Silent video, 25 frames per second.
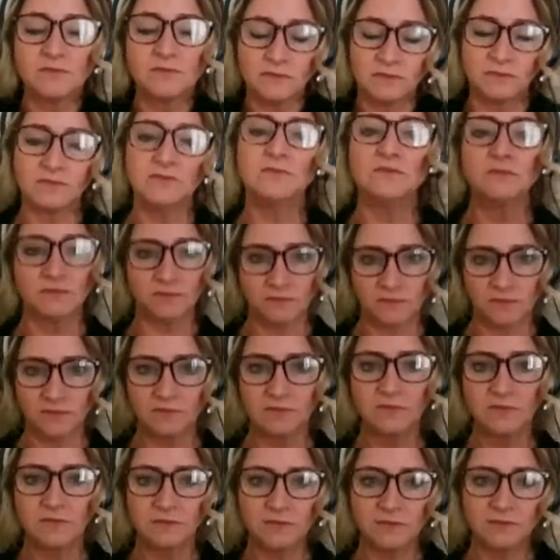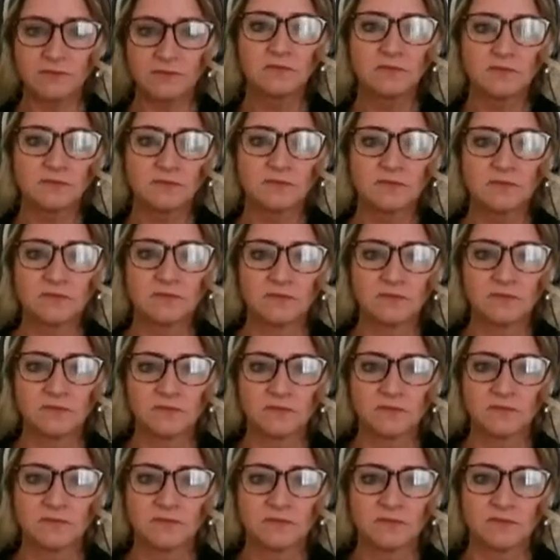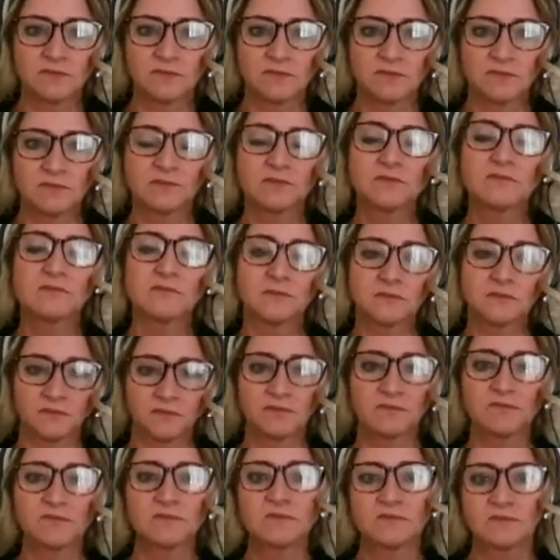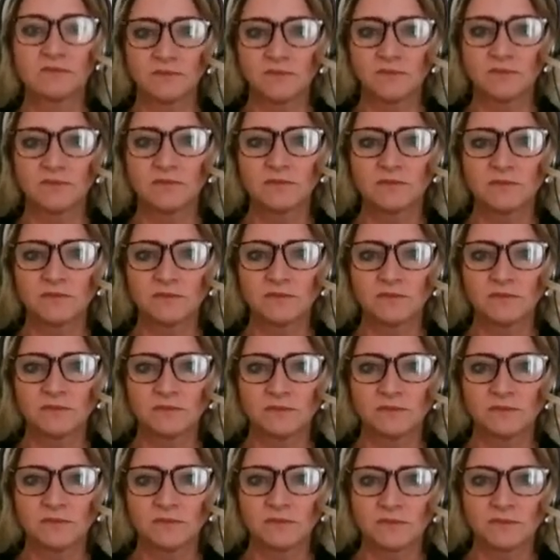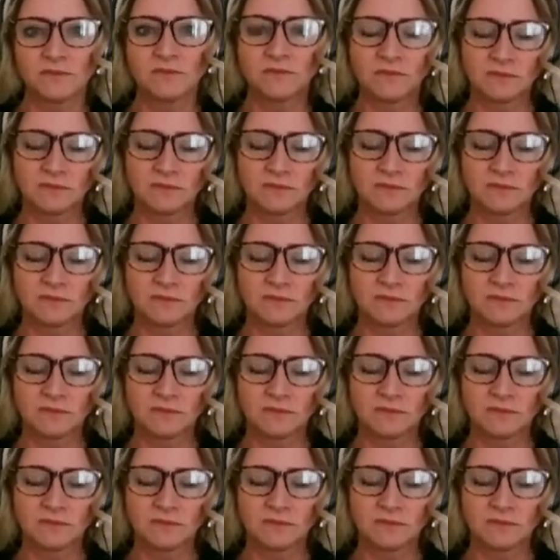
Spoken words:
No words are spoken by the person on screen.